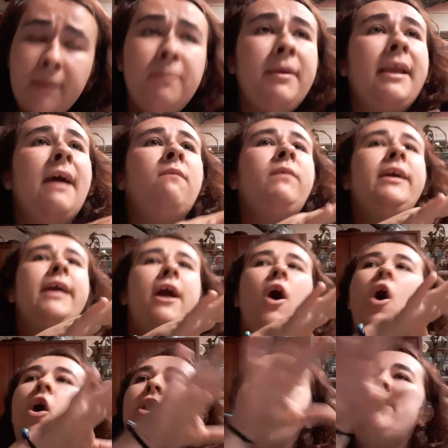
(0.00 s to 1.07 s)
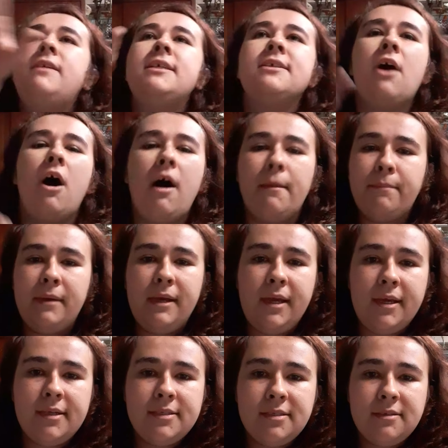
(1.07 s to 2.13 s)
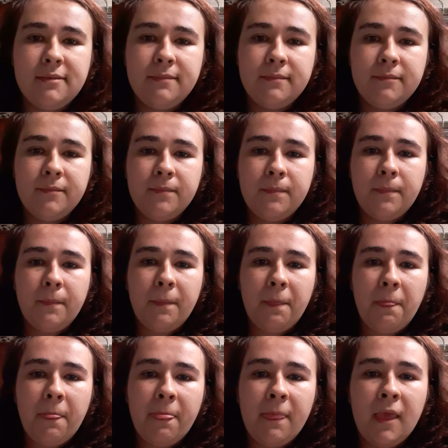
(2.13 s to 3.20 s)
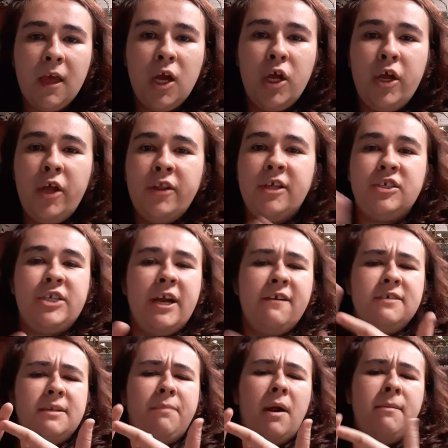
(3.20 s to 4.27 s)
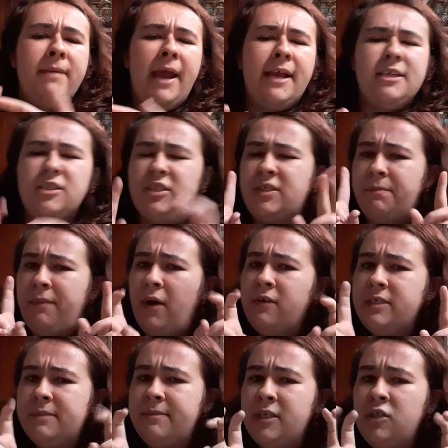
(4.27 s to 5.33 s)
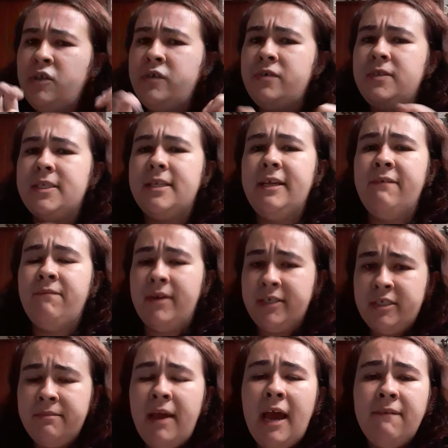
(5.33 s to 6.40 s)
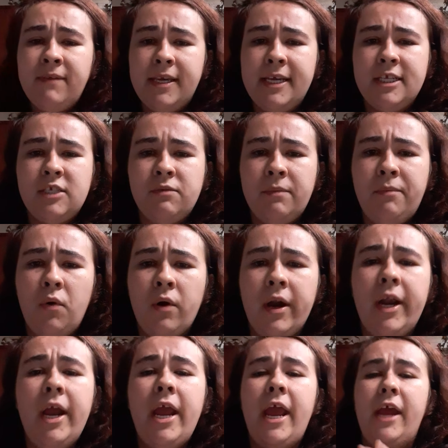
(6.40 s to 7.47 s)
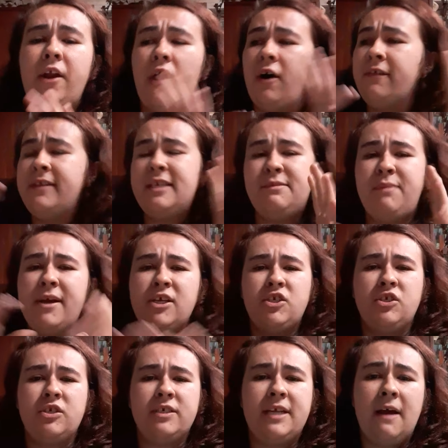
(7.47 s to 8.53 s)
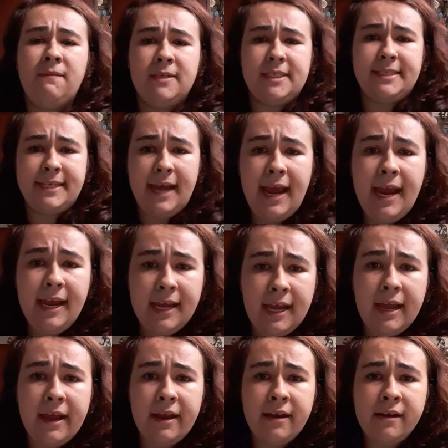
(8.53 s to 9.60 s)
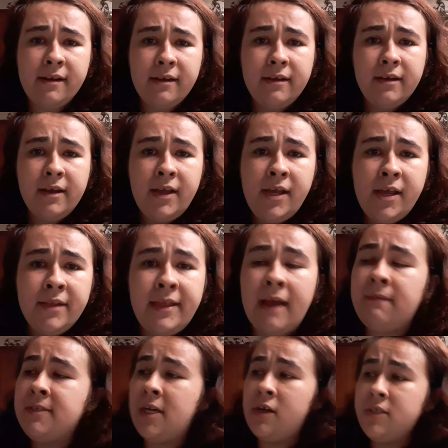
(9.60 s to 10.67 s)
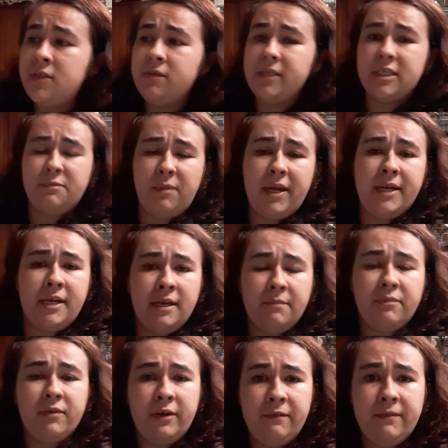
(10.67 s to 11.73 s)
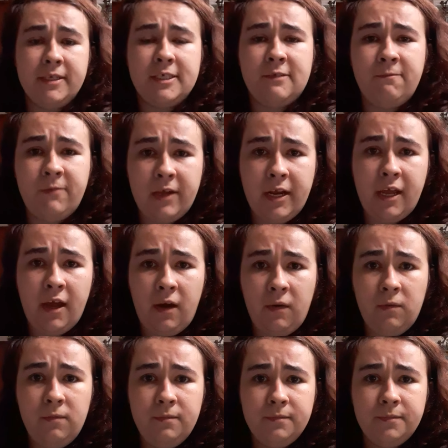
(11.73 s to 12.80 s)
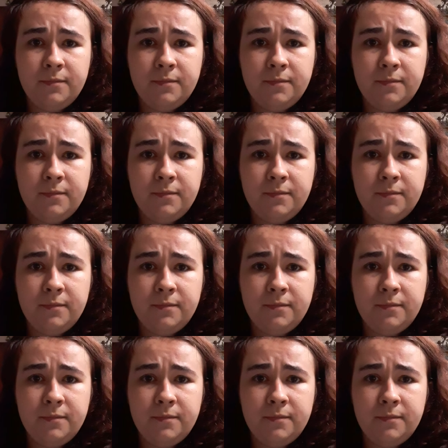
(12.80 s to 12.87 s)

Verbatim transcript: But yet we get all of these copies the sheriff's department supposedly lose the victim advocates report and all these pictures that was taken that was also explained in a previous video.